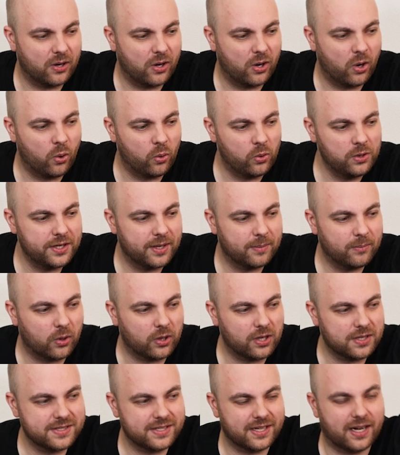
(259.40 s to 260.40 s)
older
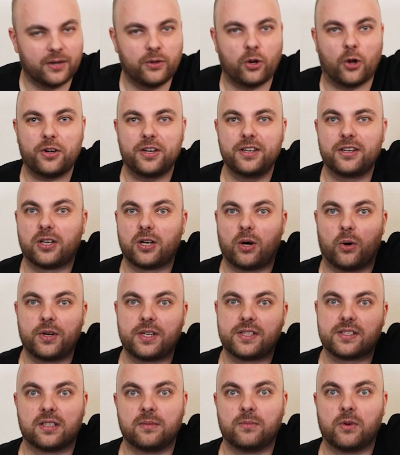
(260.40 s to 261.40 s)
models that are not in the
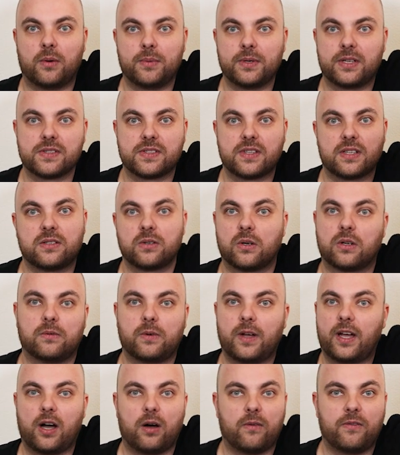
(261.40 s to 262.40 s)
codex anymore because they took
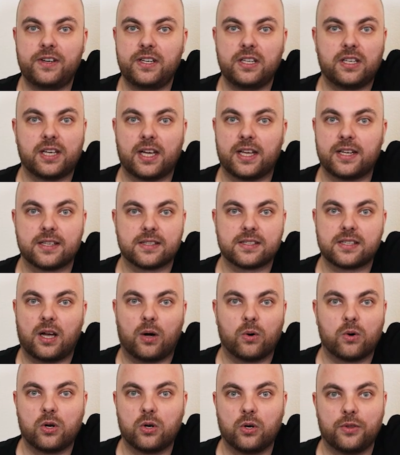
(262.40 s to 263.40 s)
away our Vindicators.
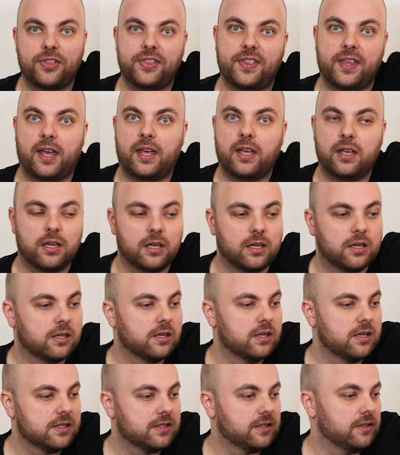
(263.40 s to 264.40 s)
How could they?
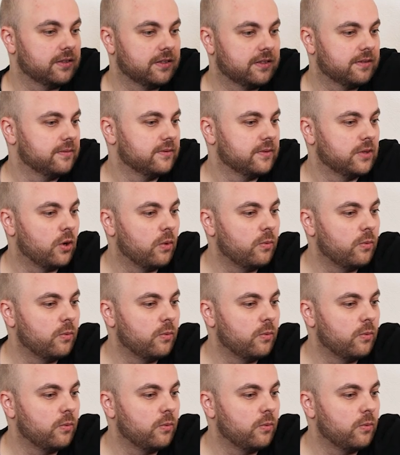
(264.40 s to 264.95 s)
So no